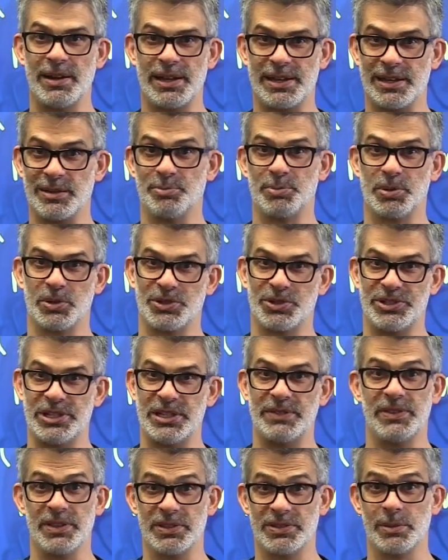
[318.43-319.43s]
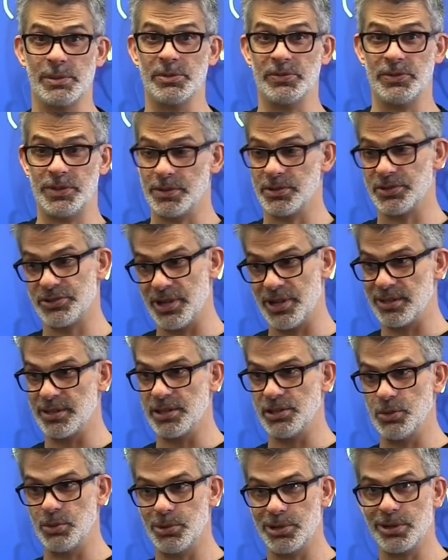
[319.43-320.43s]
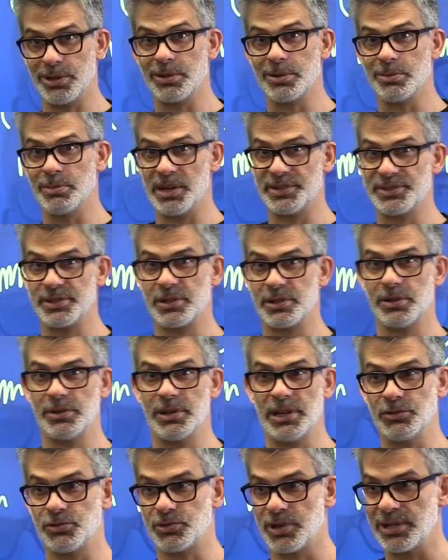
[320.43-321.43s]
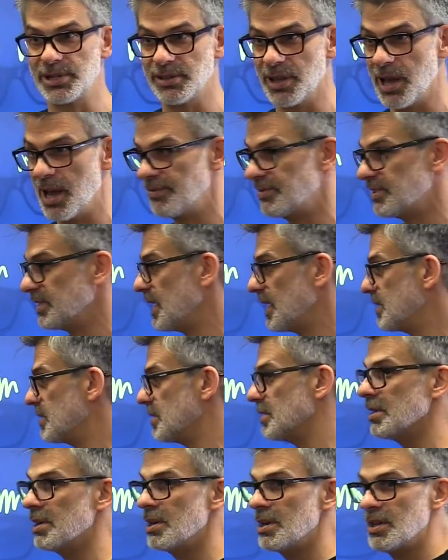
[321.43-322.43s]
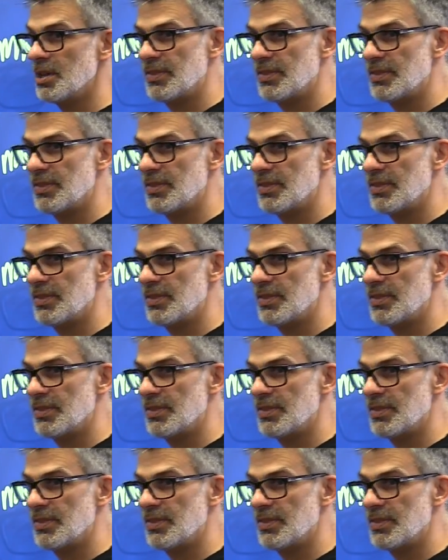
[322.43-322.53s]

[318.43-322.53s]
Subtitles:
I can perceive that some of you are saying that you want to go to Mexico and trade live together.